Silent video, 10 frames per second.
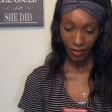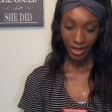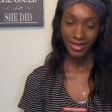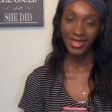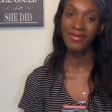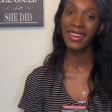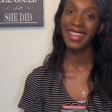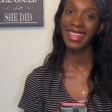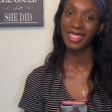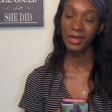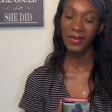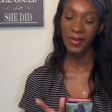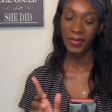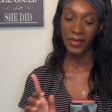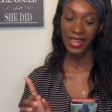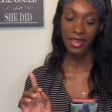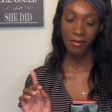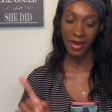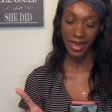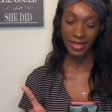Somebody assume I'm greedy bad.